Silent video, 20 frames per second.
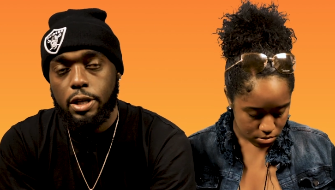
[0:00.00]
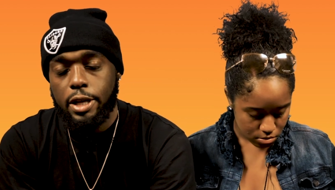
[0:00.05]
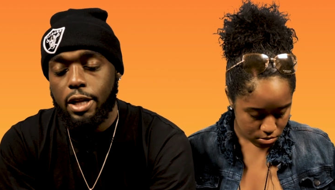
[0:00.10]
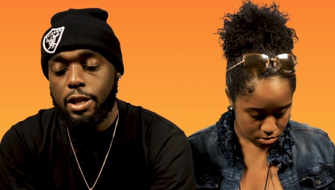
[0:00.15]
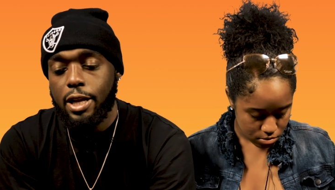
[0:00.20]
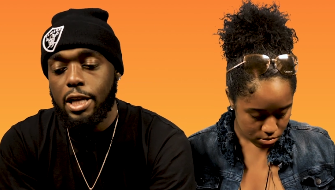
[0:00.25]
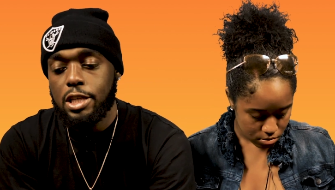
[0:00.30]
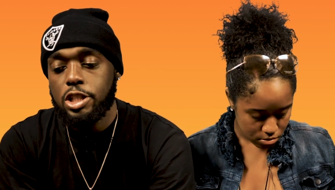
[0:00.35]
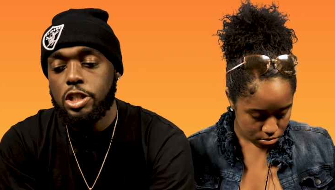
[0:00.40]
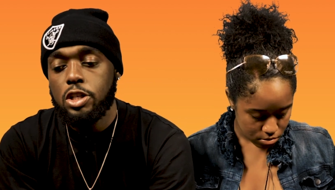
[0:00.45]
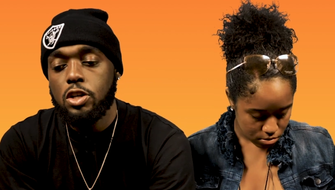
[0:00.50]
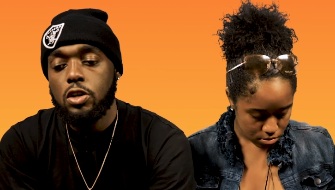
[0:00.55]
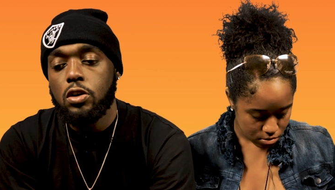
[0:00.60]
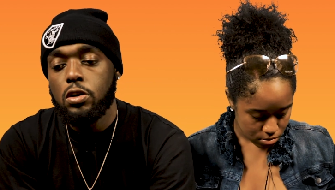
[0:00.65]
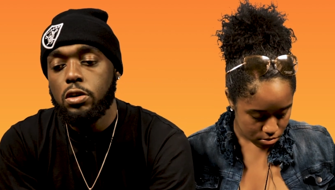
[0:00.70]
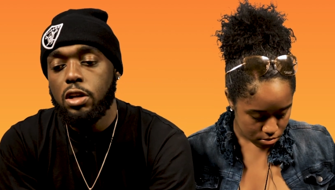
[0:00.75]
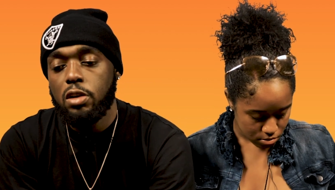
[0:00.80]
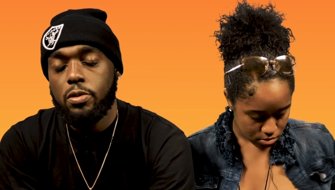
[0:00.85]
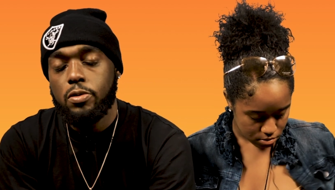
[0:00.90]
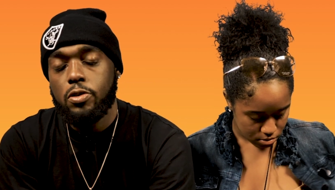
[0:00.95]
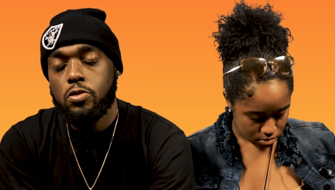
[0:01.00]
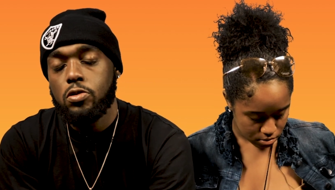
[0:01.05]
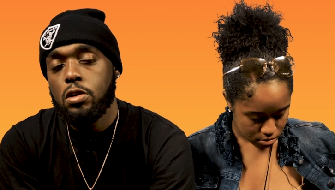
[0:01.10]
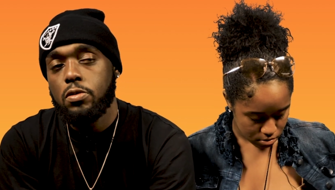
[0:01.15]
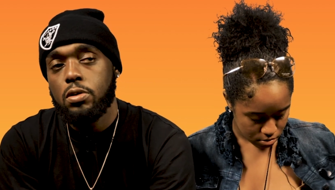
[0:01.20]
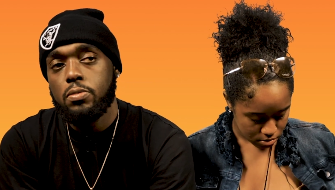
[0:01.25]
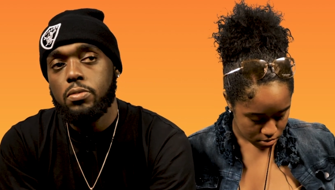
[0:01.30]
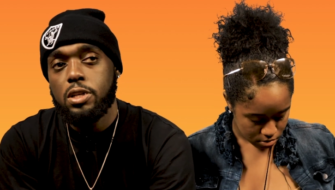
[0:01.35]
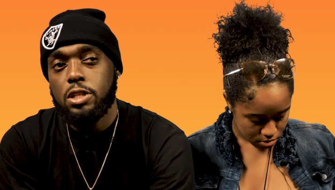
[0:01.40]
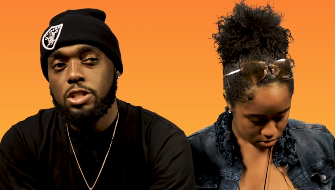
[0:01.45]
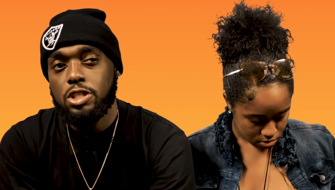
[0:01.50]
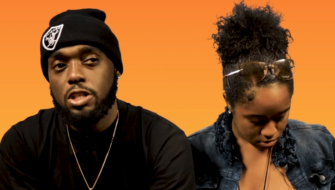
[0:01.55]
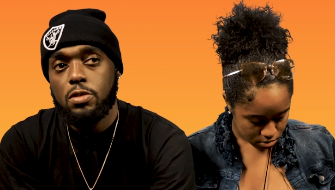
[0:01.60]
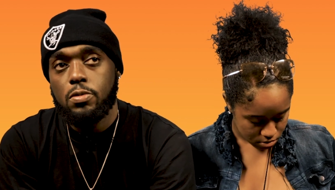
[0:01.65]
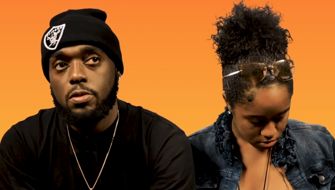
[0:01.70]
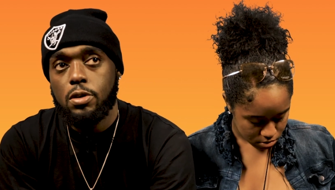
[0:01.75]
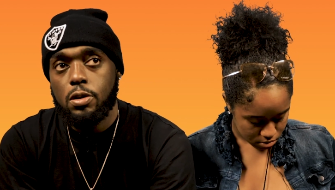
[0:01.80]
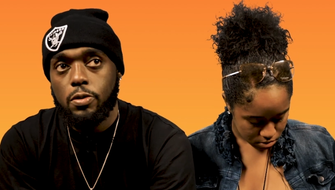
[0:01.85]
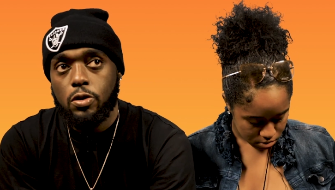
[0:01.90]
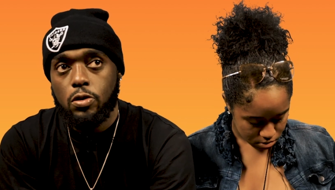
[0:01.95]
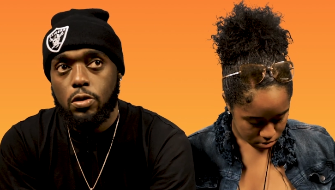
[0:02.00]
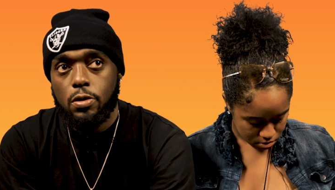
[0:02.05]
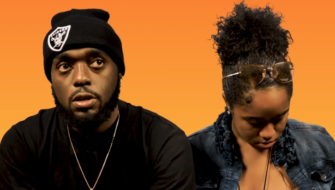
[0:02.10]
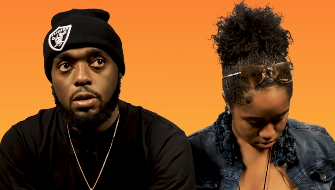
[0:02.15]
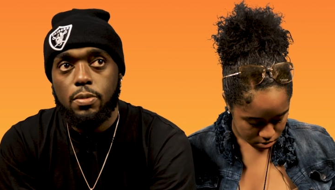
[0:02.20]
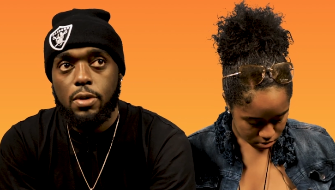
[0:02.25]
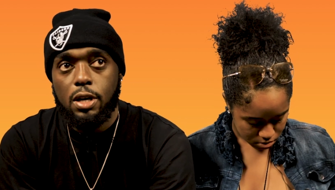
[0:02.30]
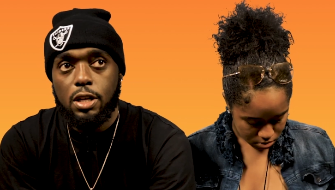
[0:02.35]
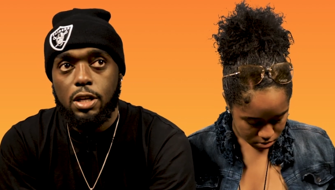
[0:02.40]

Speaker 1: and like she'll only record with me. She didn't want to record with